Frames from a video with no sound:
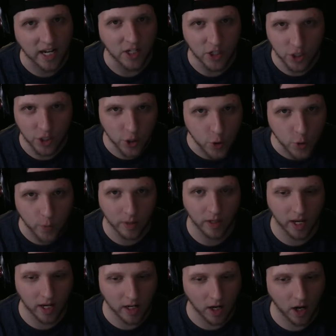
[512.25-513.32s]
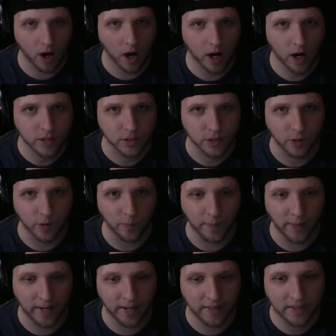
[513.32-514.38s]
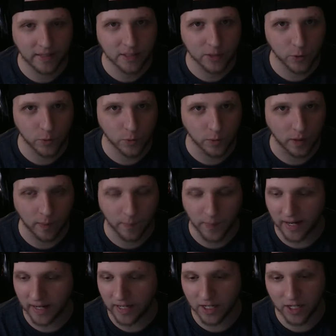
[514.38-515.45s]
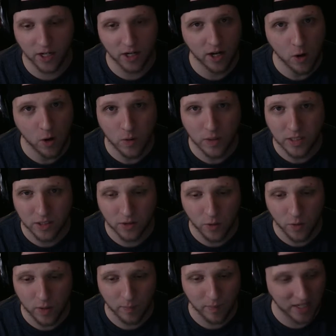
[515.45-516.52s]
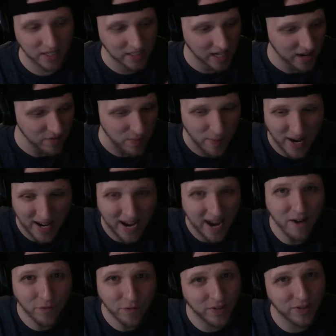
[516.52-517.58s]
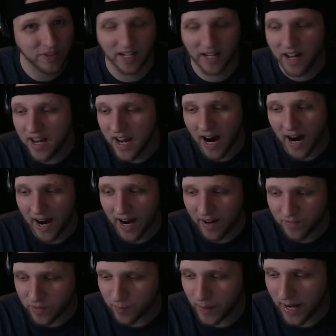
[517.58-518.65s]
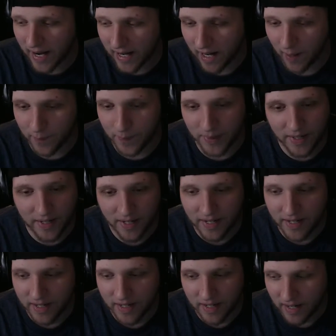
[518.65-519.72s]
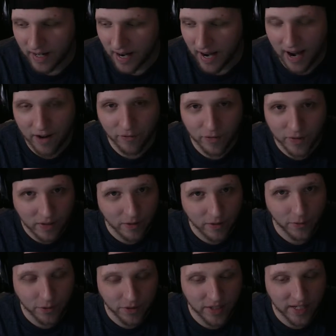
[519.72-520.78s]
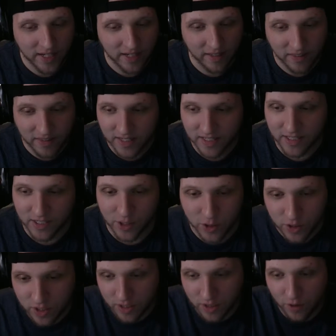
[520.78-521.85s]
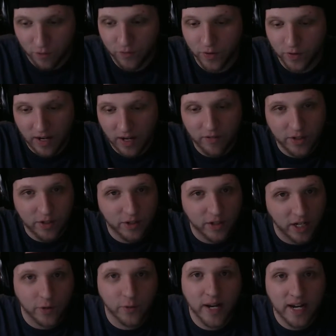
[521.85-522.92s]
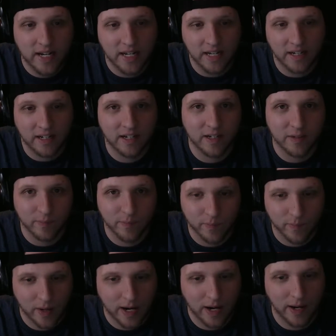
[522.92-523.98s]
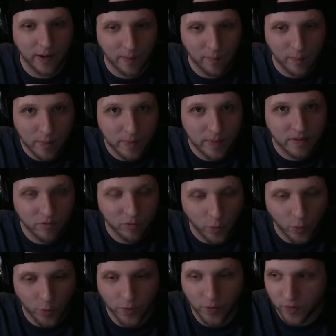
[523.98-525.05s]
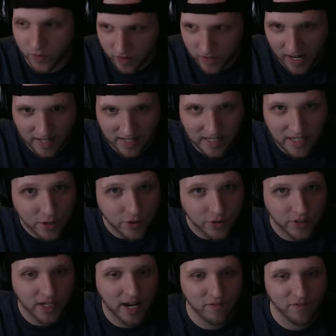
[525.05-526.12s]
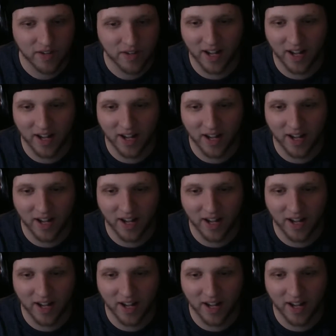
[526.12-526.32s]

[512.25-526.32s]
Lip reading: new and like awesome, man. That's cool. And I'm like, no, it's annoying because I have to pack everything. I have to pack up every little thing that has just, you know, filled every nook and cranny in my apartment for 9 years. I've not.